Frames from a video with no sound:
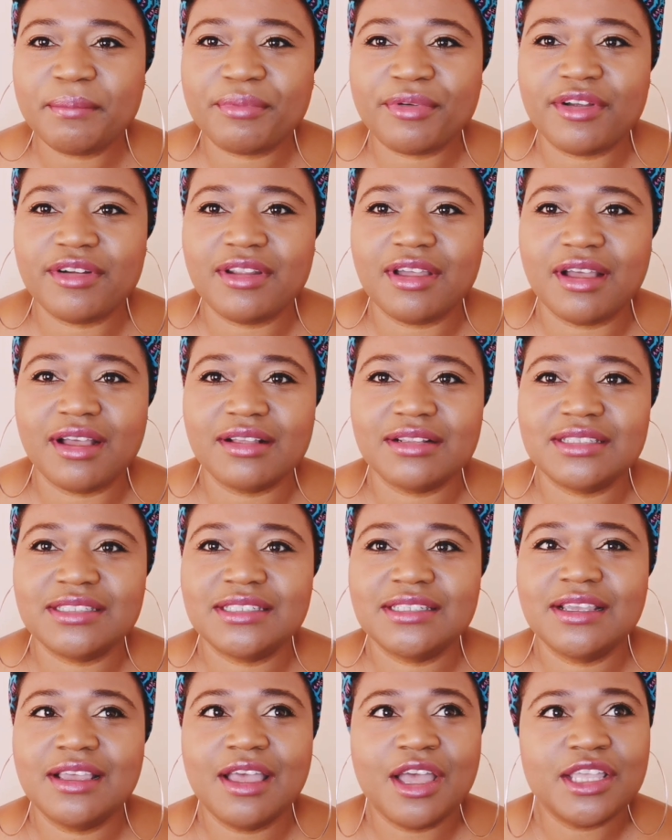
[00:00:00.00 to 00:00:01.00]

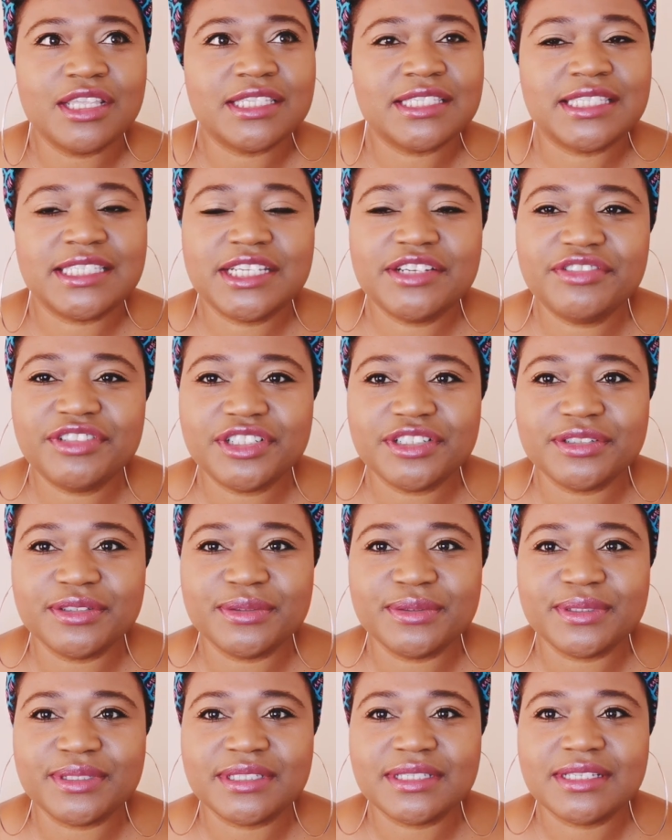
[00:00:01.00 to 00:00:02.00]
product,
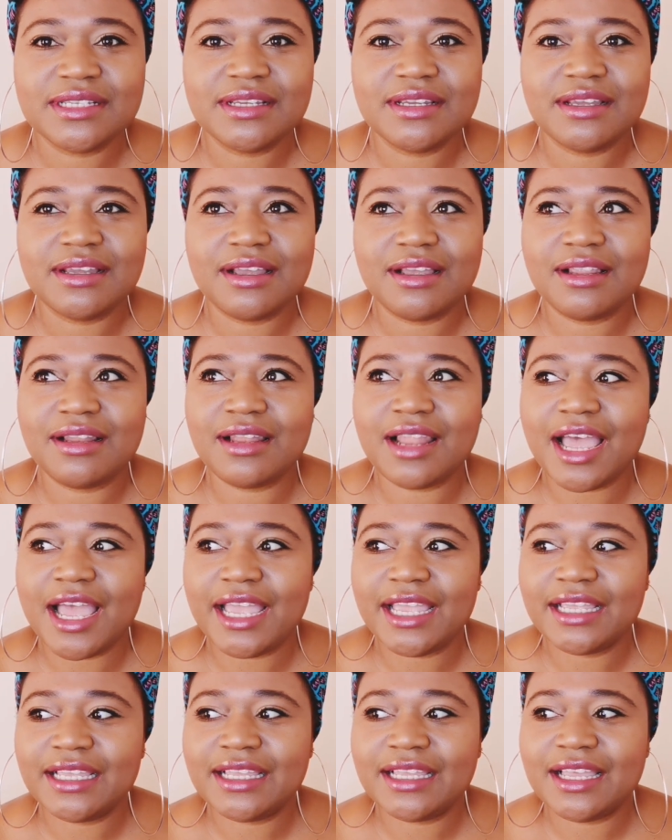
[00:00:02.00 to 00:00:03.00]
cereals.
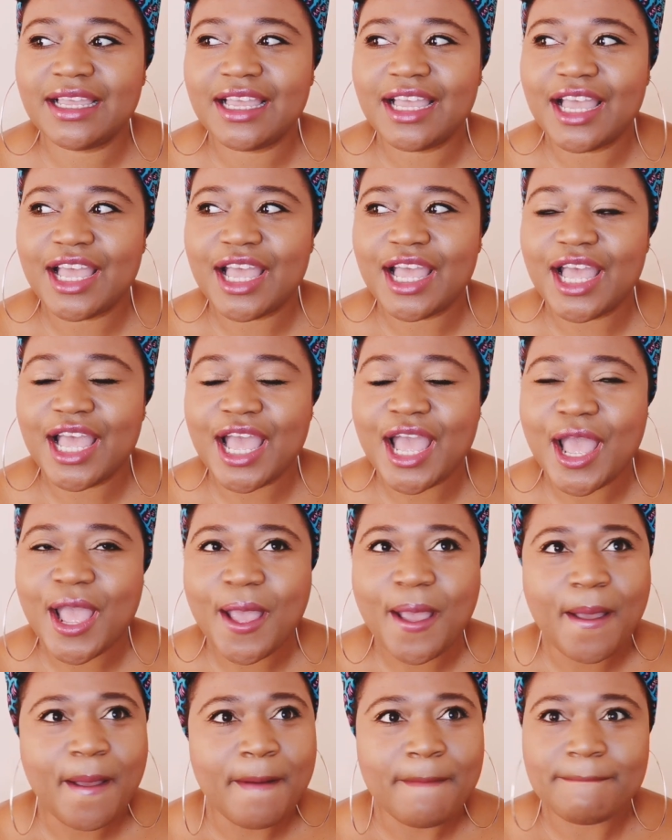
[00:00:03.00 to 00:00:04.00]
Like,
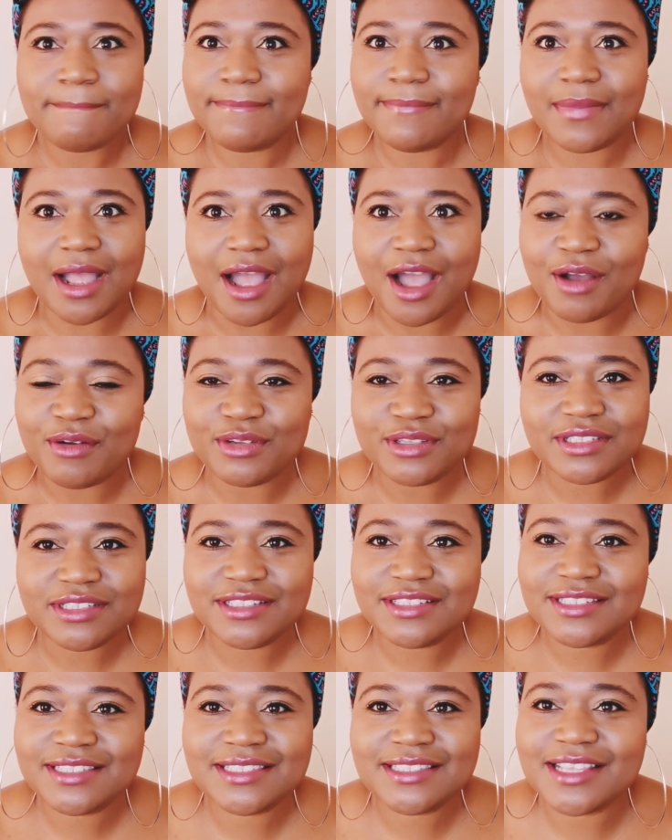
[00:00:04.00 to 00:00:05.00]
I was
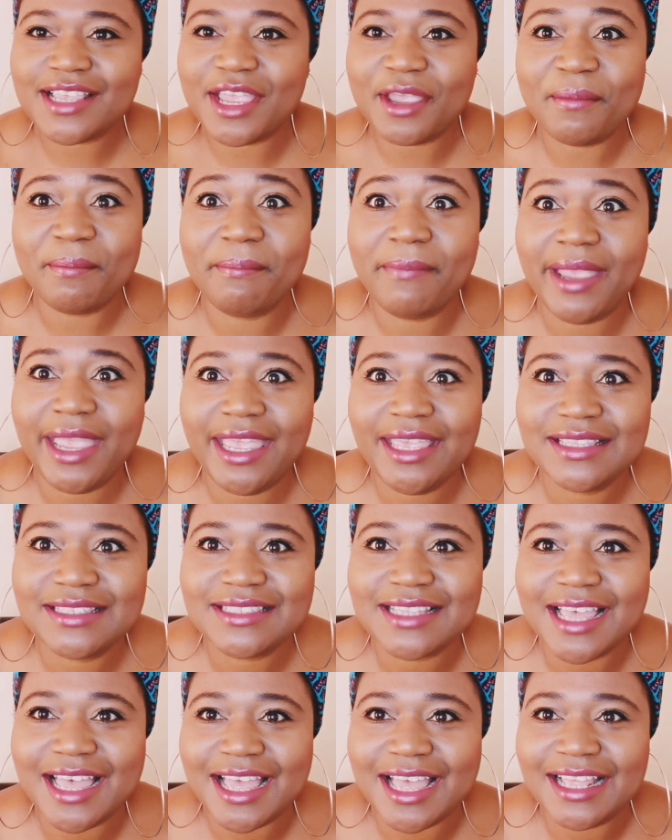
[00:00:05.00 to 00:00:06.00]
just
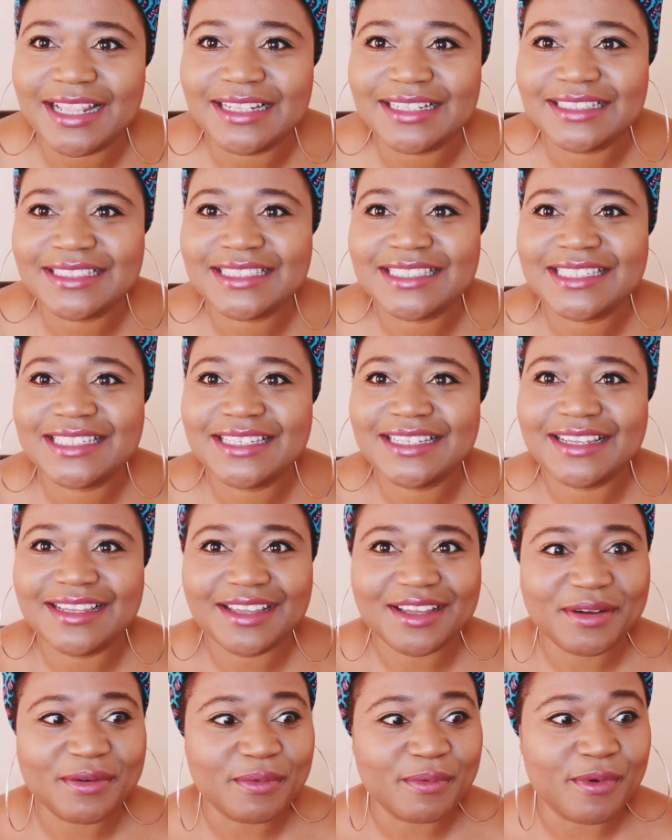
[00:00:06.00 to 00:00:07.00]
amazed at
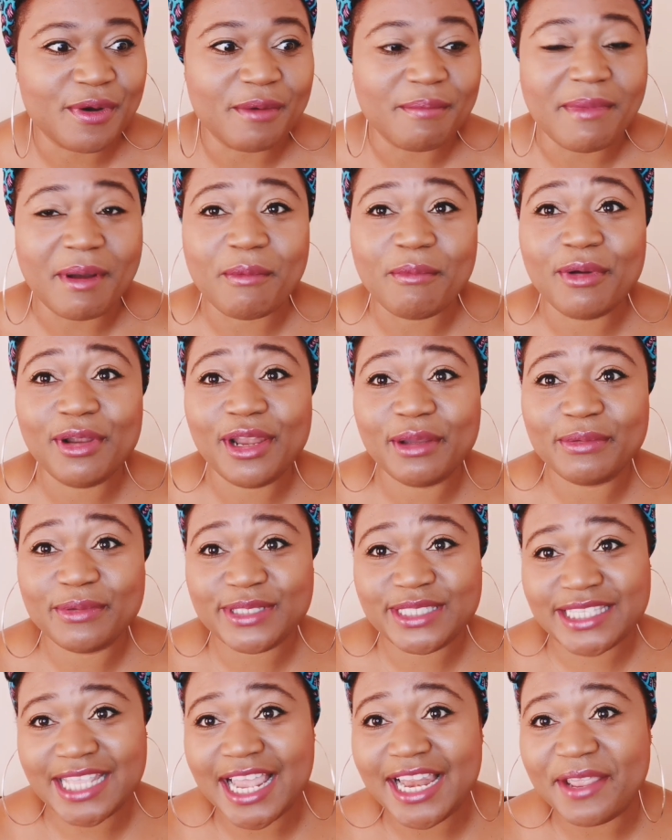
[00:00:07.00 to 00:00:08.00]
what my wallet
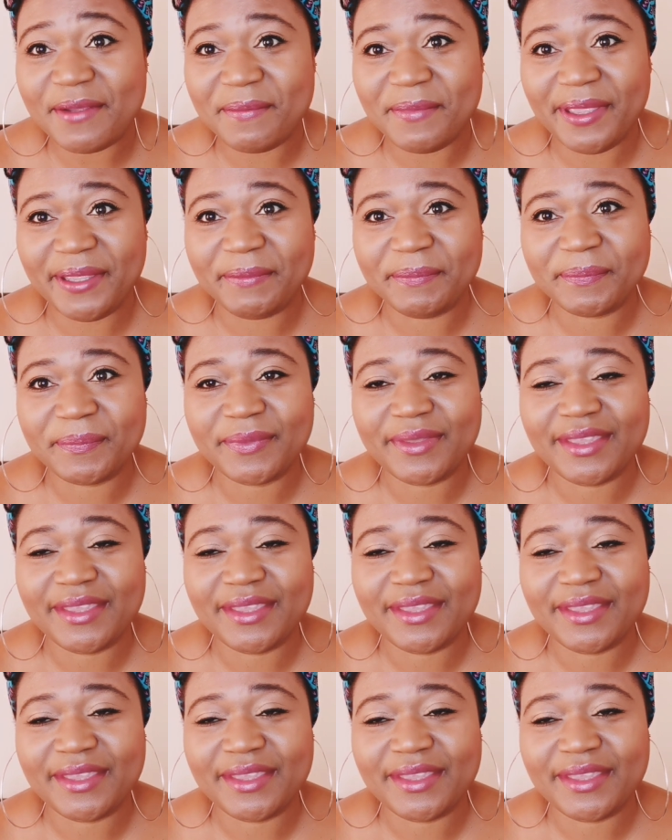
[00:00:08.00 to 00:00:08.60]
was telling me.